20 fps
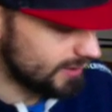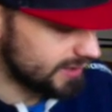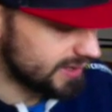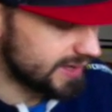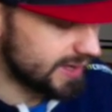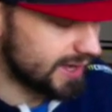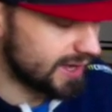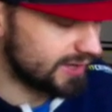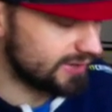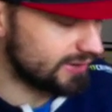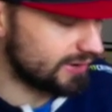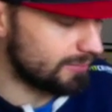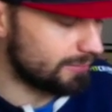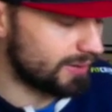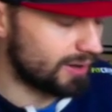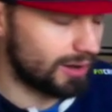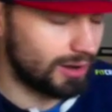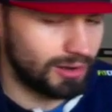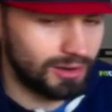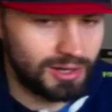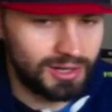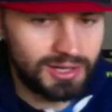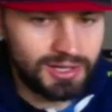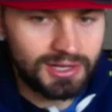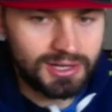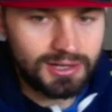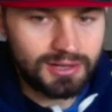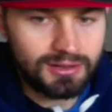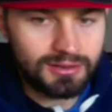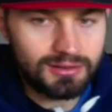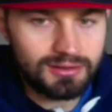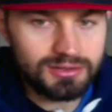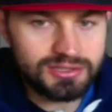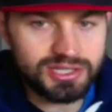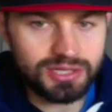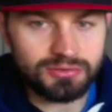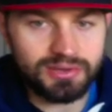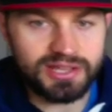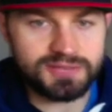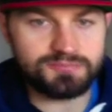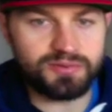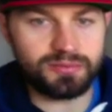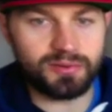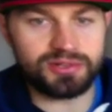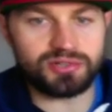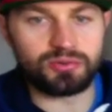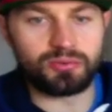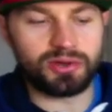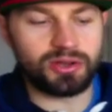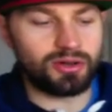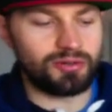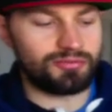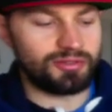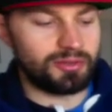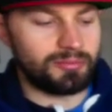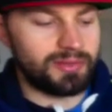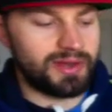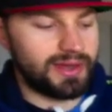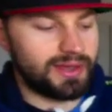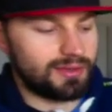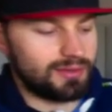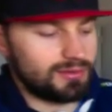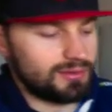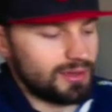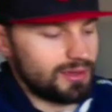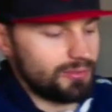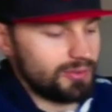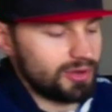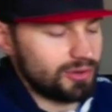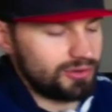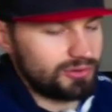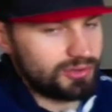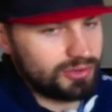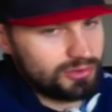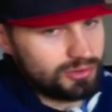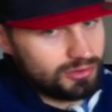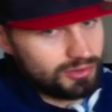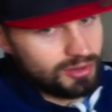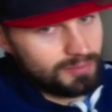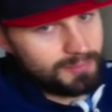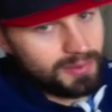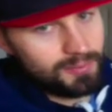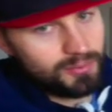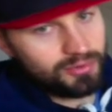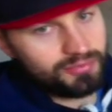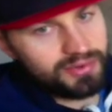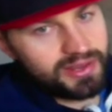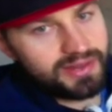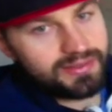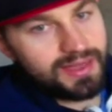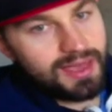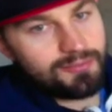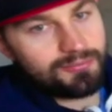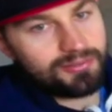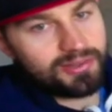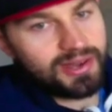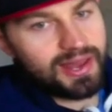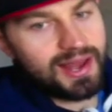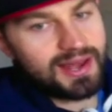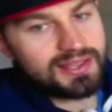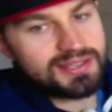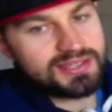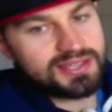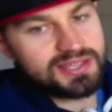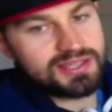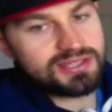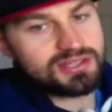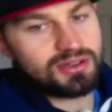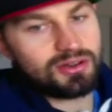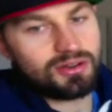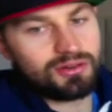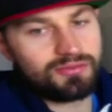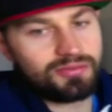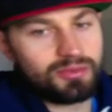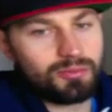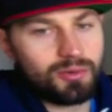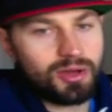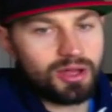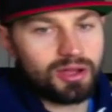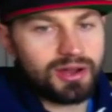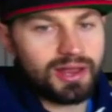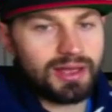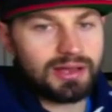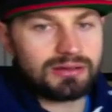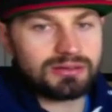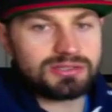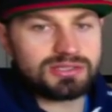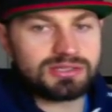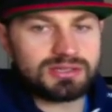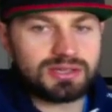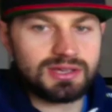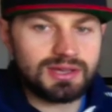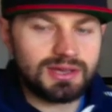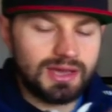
get under the bar. So that's pretty much all we got for the minute. We're going to do a bit more of an in-depth analysis of the workouts,